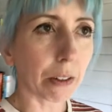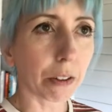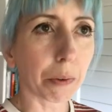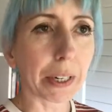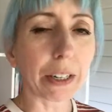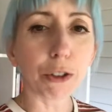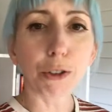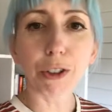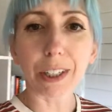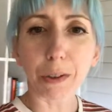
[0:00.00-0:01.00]
So, and that's
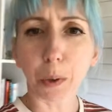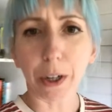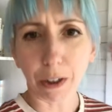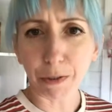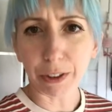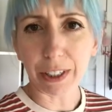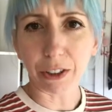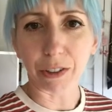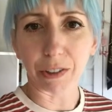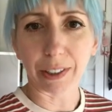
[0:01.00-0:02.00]
usually quite
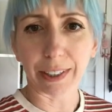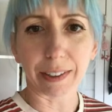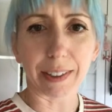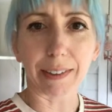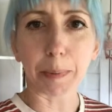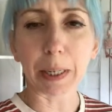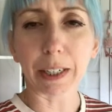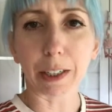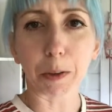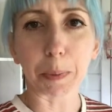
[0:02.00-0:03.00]
conversational. It's a bit
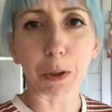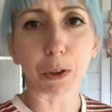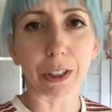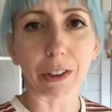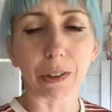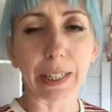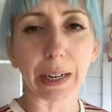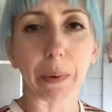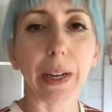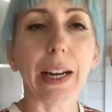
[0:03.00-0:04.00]
like I would be talking to you
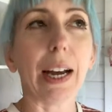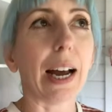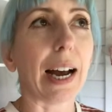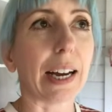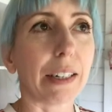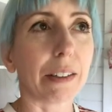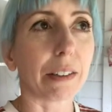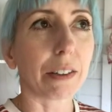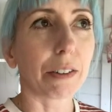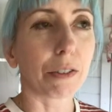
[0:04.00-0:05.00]
now. And
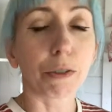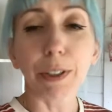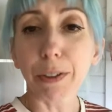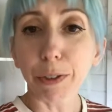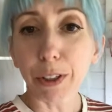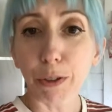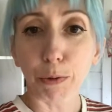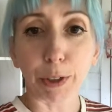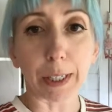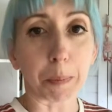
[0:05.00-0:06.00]
the reason for this is
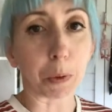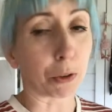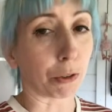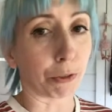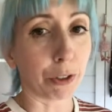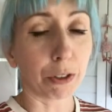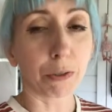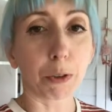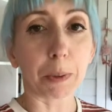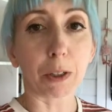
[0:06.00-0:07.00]
really important. First
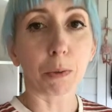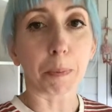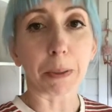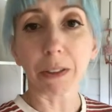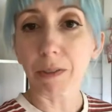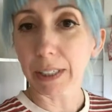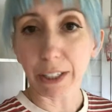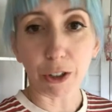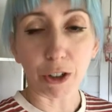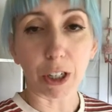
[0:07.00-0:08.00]
of all, because we're building
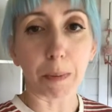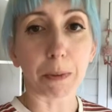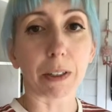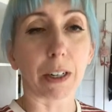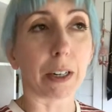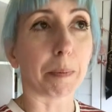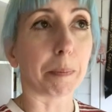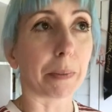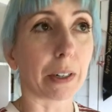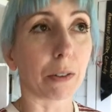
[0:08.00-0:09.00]
relationships
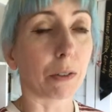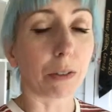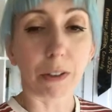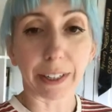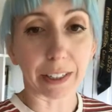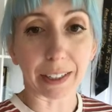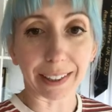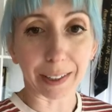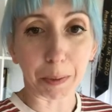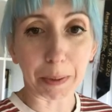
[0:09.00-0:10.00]
and all of that kind of
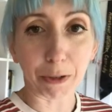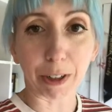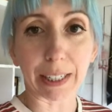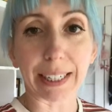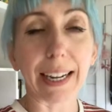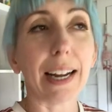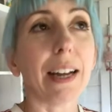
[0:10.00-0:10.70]
thing. We're being friendly.